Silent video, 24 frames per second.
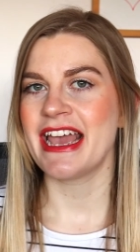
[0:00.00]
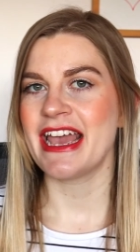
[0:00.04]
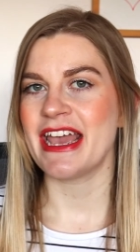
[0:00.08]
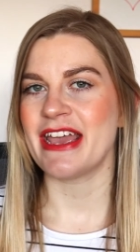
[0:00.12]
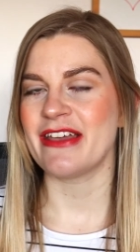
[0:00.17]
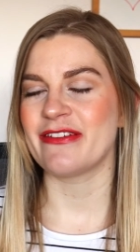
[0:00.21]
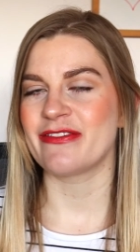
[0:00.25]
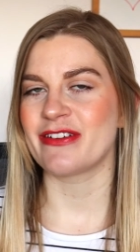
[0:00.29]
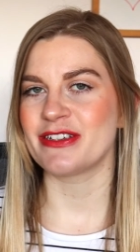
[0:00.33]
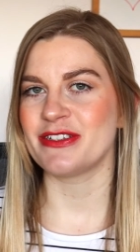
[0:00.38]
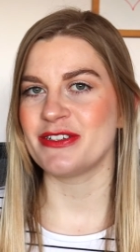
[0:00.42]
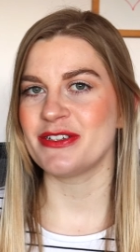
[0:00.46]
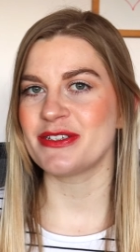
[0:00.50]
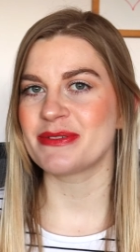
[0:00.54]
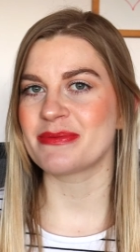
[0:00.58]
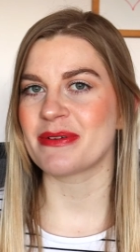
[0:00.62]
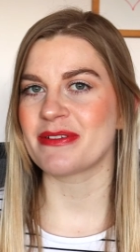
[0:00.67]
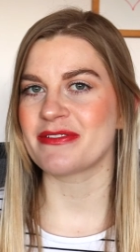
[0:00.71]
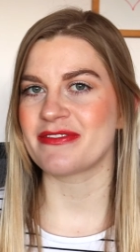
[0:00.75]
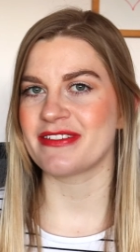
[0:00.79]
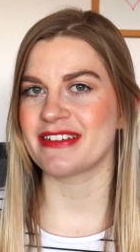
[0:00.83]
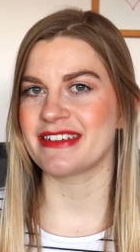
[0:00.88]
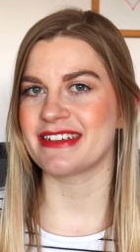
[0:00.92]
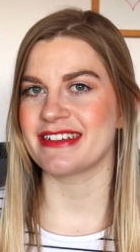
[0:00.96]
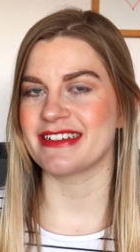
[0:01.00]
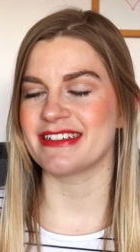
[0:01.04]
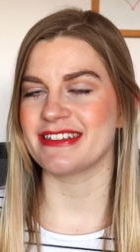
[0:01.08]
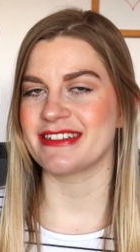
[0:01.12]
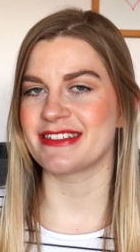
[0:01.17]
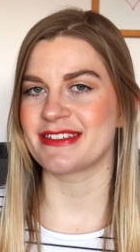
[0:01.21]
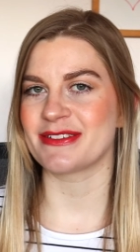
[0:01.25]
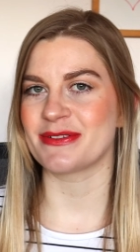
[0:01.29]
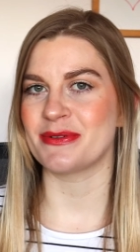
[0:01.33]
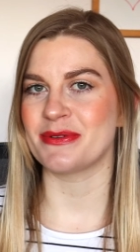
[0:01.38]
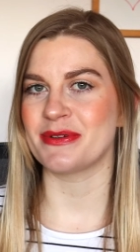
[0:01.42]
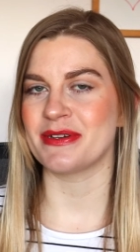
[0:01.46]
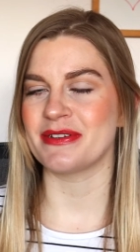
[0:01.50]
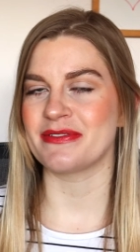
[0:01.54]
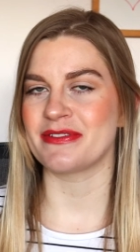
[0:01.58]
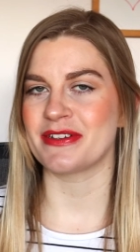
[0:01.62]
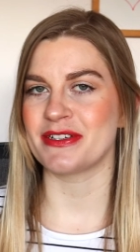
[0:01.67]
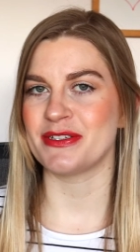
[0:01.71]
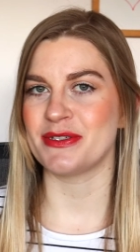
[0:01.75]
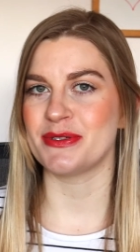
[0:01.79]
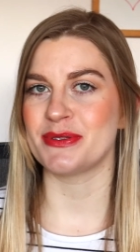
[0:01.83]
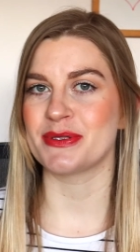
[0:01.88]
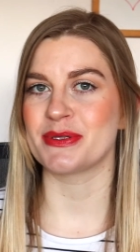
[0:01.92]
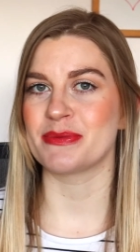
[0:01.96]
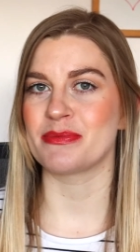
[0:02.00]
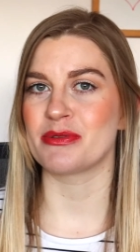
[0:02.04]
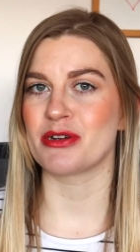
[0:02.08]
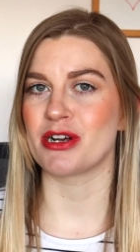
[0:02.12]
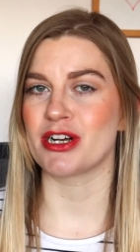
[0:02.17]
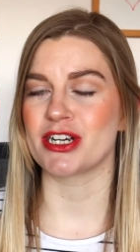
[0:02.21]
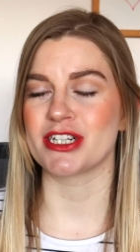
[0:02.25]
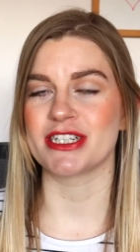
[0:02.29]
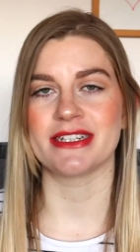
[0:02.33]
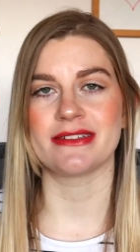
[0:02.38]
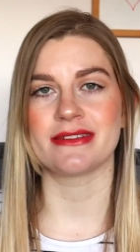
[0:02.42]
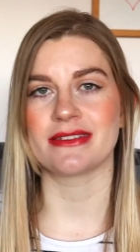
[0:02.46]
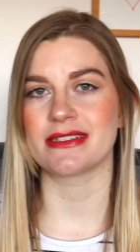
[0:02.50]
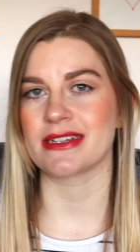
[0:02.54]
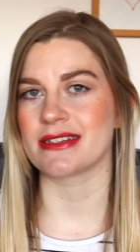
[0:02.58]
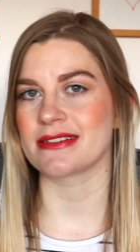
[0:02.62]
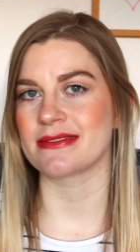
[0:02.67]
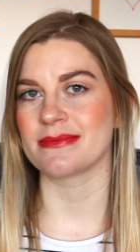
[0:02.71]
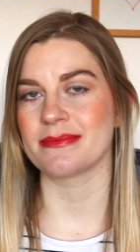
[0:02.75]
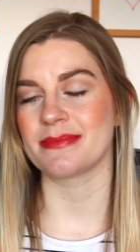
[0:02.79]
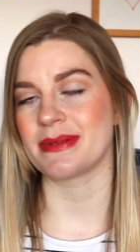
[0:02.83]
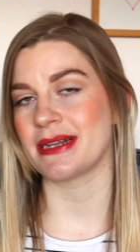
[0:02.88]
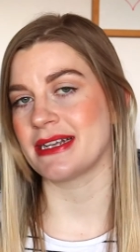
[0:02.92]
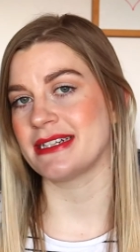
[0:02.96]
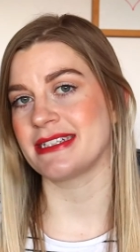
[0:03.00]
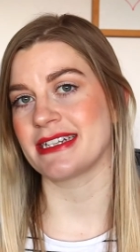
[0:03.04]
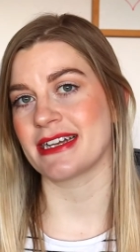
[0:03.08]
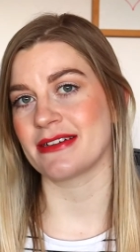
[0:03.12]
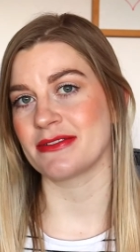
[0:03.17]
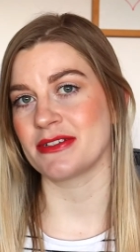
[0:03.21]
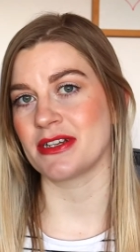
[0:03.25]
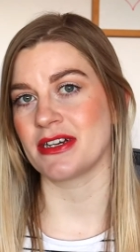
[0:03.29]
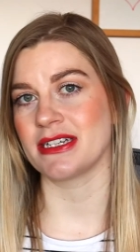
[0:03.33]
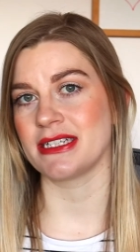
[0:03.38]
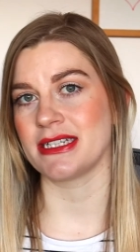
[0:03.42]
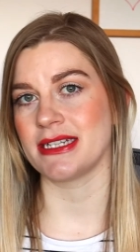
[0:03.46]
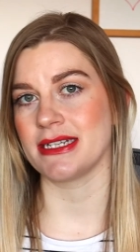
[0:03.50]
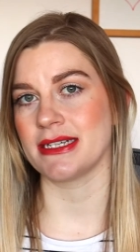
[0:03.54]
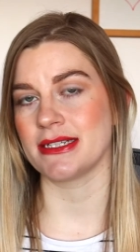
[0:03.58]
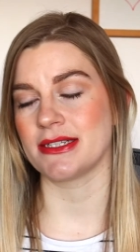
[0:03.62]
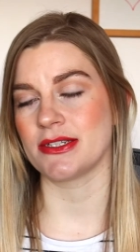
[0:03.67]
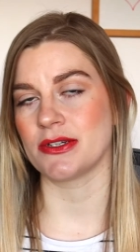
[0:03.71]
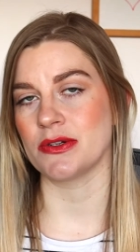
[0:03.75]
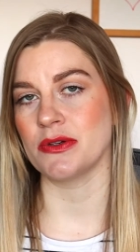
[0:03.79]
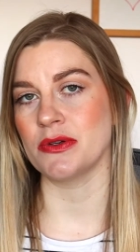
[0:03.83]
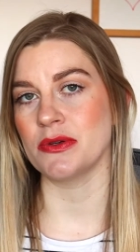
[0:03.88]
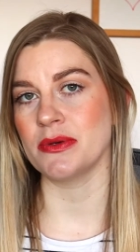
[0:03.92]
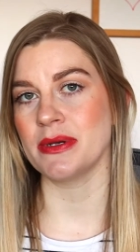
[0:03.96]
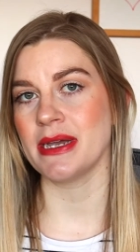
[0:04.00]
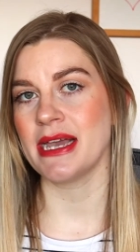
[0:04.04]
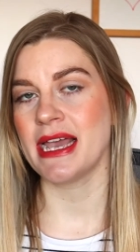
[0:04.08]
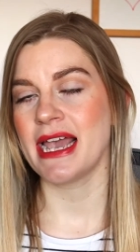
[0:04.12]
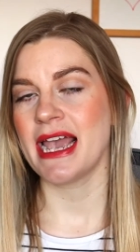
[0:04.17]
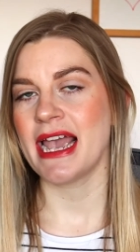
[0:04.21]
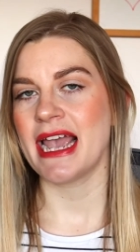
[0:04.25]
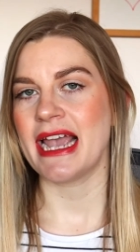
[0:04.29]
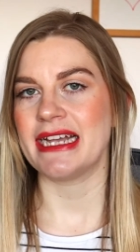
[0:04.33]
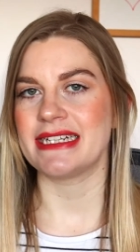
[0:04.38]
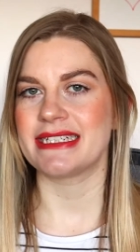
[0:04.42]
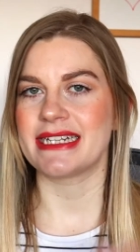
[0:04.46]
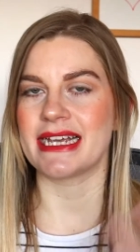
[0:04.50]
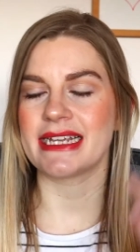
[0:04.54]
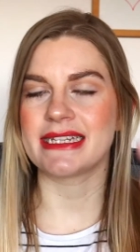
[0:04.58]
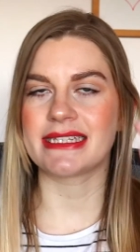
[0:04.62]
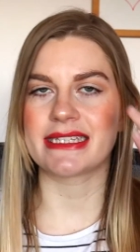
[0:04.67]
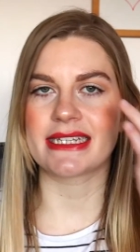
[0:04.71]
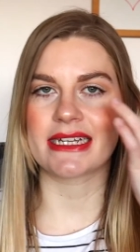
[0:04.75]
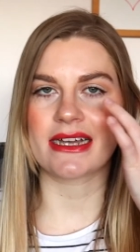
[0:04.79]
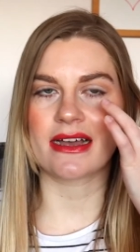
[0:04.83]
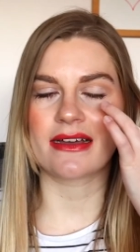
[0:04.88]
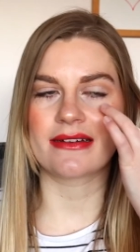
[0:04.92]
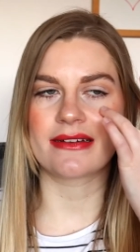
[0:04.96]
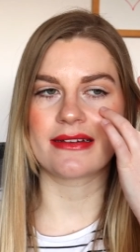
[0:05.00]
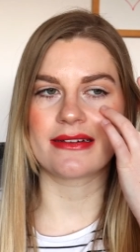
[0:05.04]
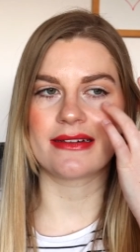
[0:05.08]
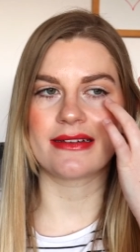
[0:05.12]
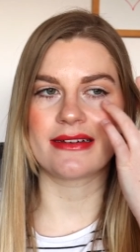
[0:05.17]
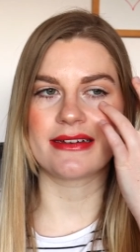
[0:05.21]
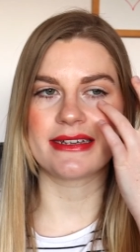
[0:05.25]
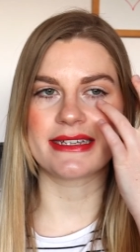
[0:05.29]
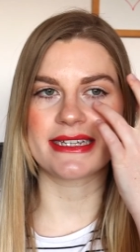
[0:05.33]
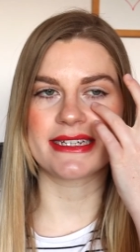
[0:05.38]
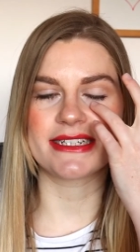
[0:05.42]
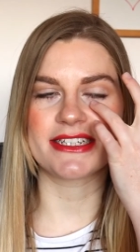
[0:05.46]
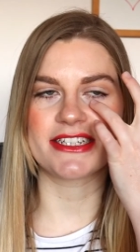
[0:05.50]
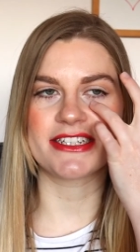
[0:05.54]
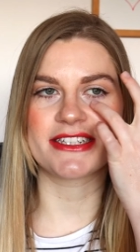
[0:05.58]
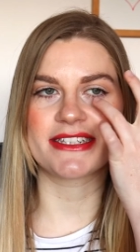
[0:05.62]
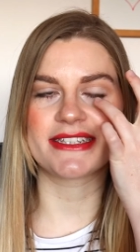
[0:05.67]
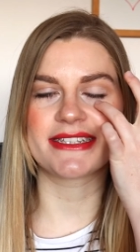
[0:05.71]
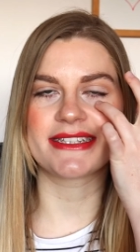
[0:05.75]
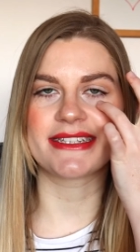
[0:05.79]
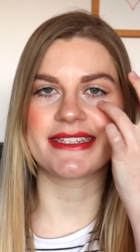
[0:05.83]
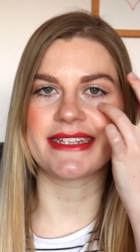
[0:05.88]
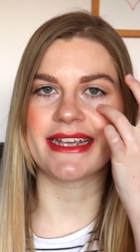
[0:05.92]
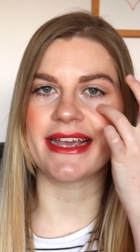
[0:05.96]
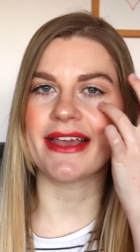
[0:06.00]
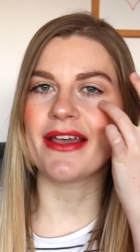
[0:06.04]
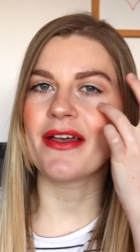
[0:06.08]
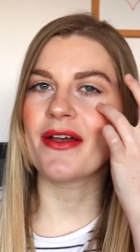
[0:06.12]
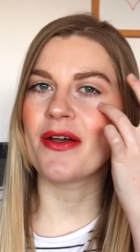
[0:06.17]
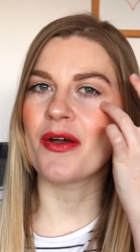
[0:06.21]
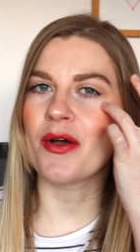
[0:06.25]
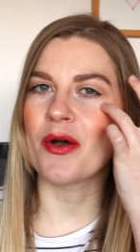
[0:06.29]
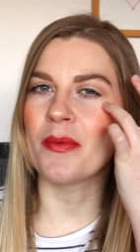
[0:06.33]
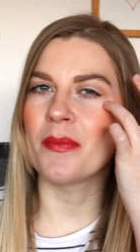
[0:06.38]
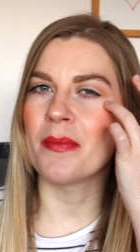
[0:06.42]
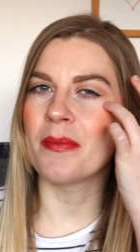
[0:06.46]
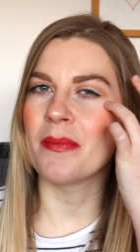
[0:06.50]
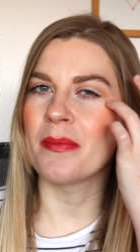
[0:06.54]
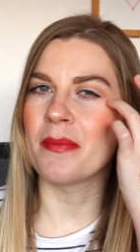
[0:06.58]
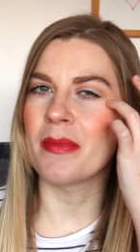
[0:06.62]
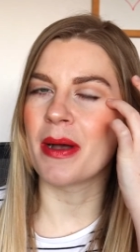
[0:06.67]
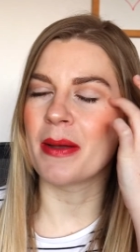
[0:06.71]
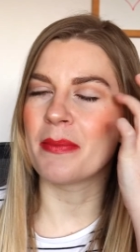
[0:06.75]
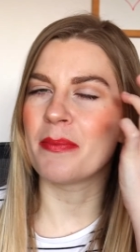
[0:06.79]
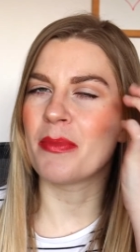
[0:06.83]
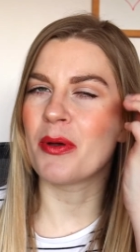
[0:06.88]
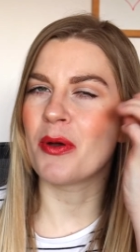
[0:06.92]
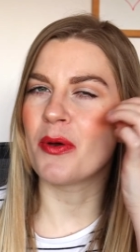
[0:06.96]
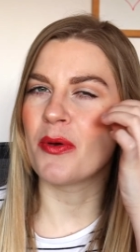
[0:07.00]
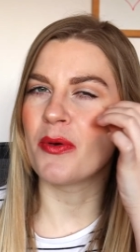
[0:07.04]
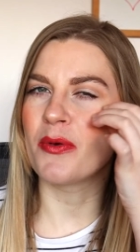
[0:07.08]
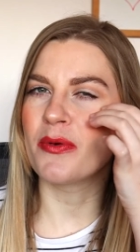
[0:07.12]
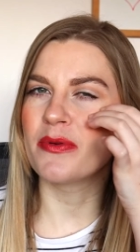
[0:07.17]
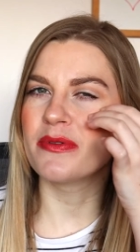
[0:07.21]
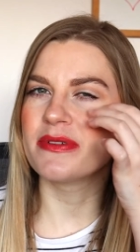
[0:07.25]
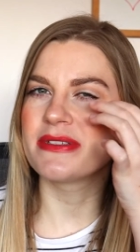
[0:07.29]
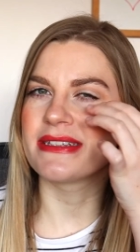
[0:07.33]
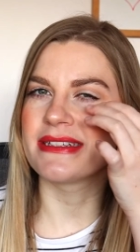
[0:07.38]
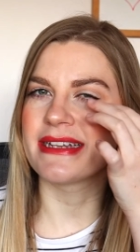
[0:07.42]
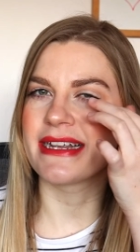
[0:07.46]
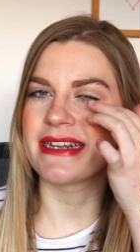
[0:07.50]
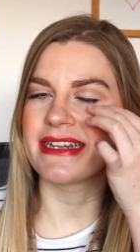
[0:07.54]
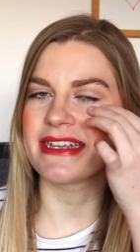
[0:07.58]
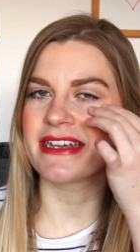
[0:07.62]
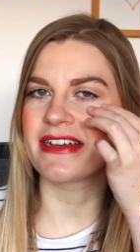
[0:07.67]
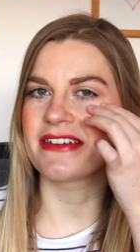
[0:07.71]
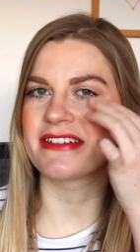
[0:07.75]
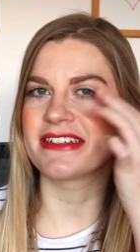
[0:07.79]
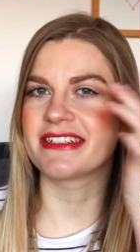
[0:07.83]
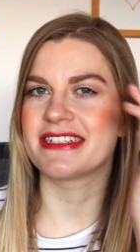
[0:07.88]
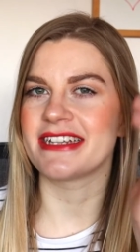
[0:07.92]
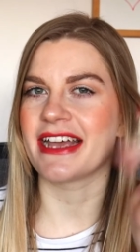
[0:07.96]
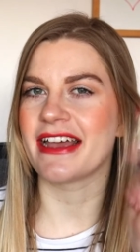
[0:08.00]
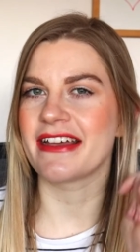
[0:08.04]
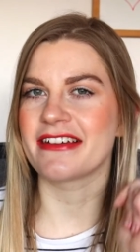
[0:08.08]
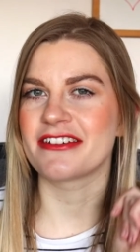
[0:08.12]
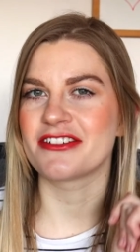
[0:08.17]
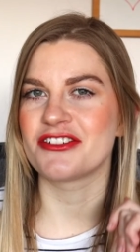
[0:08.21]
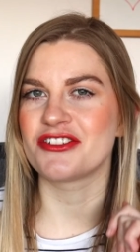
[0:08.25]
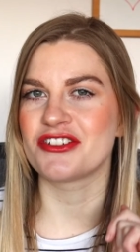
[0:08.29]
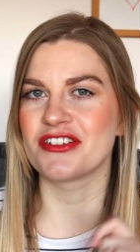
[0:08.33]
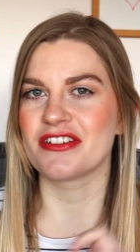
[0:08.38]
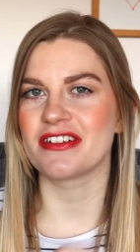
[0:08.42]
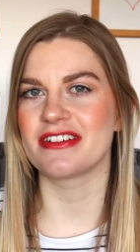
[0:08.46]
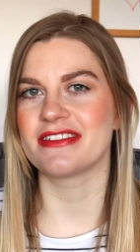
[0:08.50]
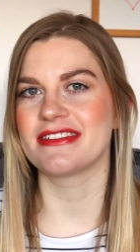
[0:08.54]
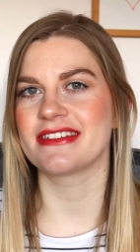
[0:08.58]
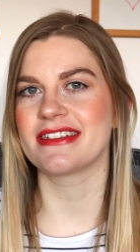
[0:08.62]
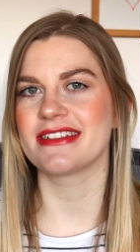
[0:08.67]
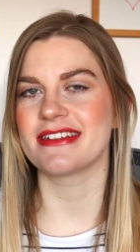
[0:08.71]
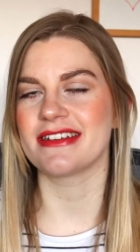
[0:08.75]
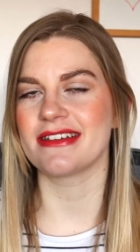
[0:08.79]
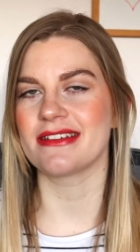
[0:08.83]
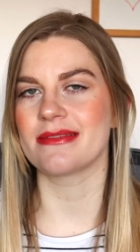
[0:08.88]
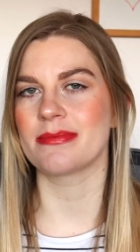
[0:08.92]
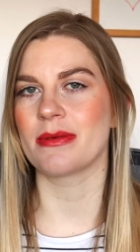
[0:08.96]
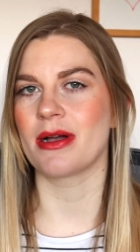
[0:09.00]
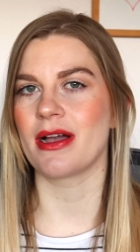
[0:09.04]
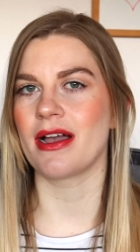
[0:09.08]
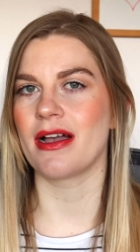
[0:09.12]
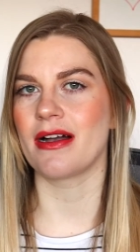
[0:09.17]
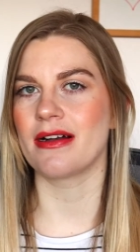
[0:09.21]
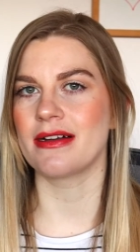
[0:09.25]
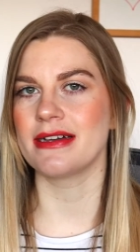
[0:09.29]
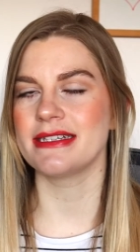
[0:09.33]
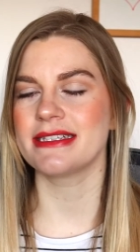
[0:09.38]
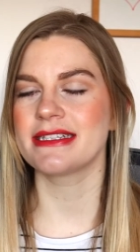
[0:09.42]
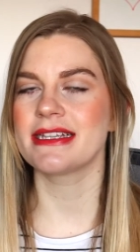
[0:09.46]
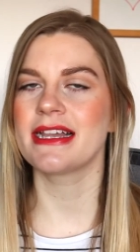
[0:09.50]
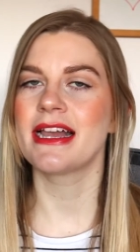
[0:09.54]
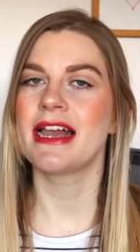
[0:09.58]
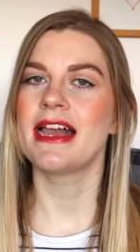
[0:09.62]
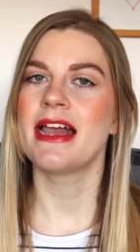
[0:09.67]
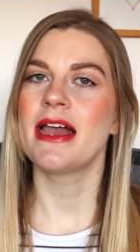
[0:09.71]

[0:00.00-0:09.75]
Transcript: If I use my fingers or if I use a brush, it doesn't blend out nicely at all. It tends to kind of like just sit on my pores and any kind of texture underneath my eyes.